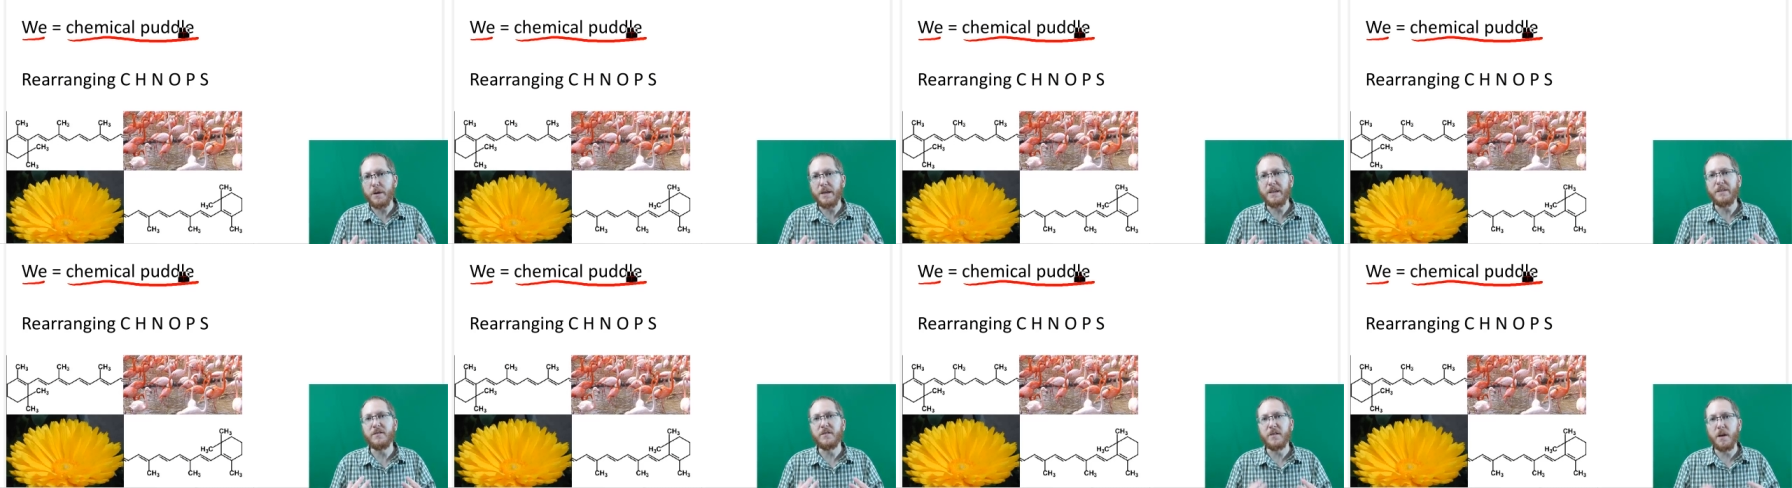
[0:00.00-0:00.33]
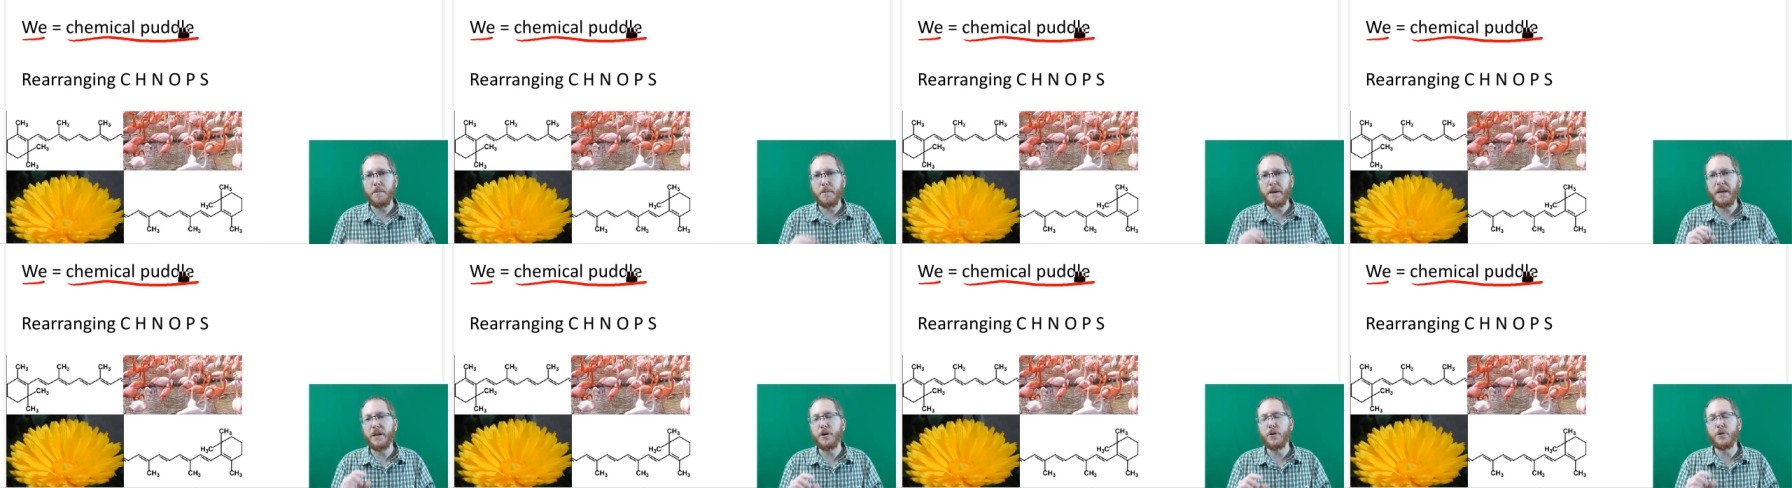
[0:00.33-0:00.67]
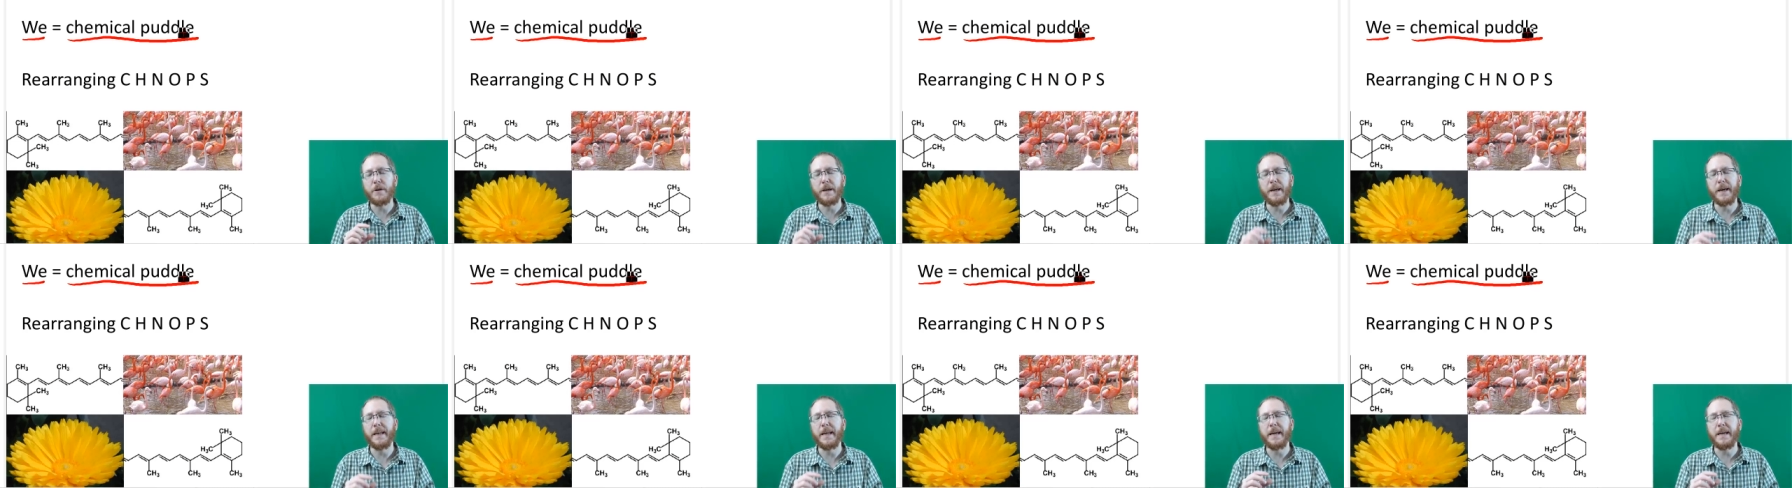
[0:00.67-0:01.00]
degree some
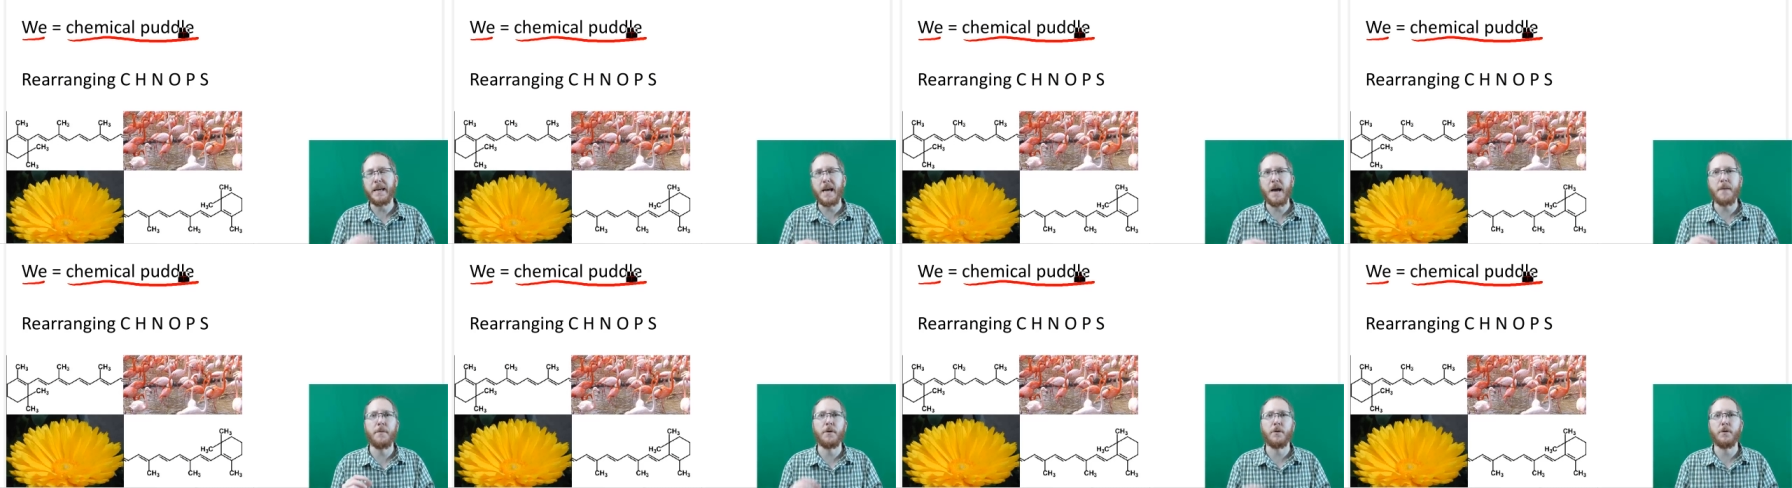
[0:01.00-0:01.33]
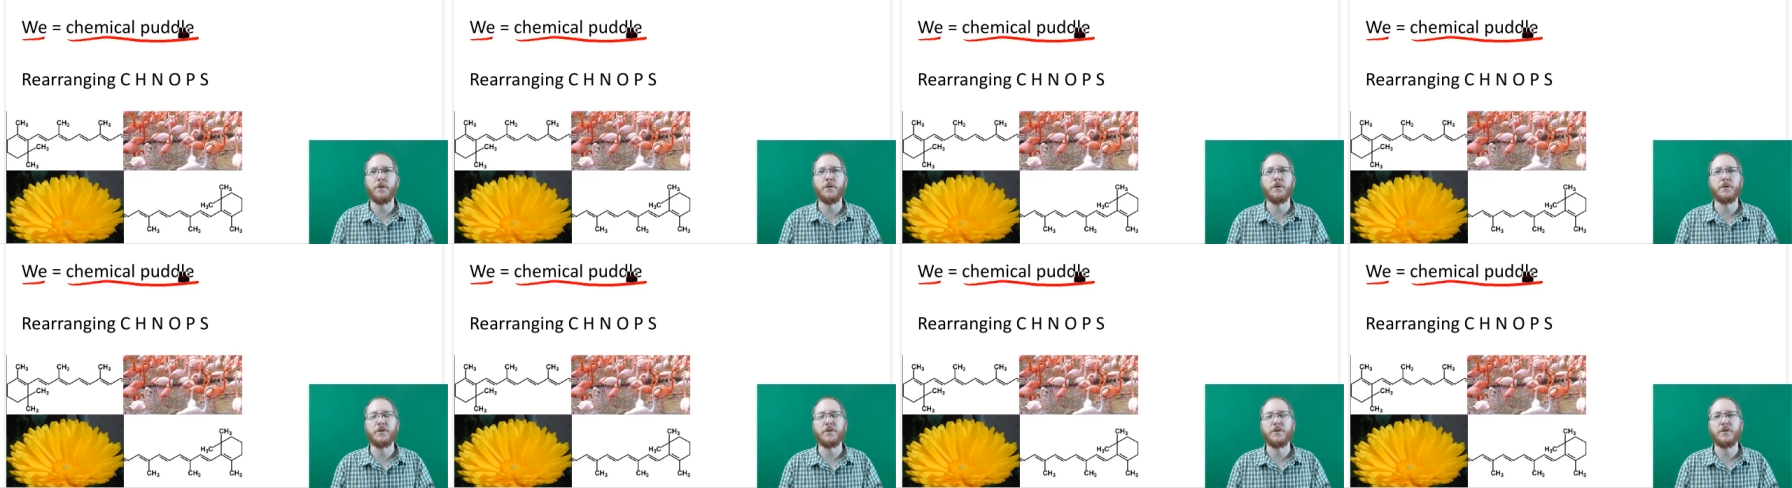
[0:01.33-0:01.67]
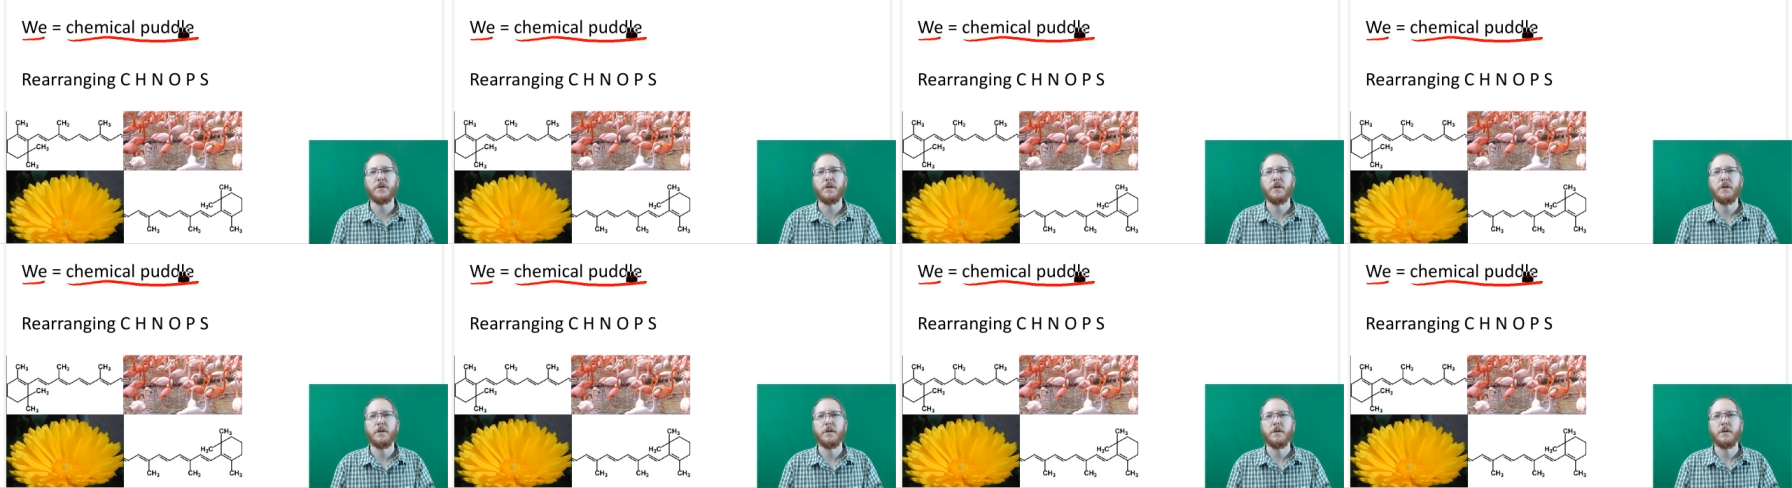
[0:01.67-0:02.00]
inorganic
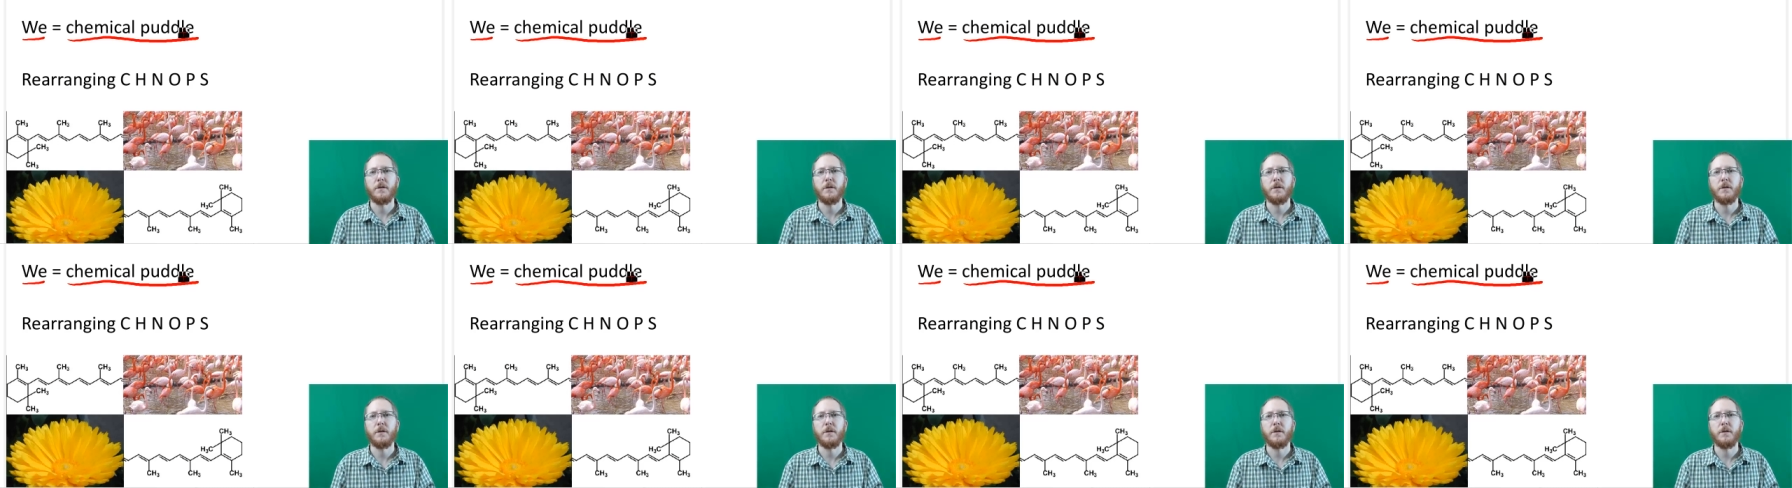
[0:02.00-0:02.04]
chemicals,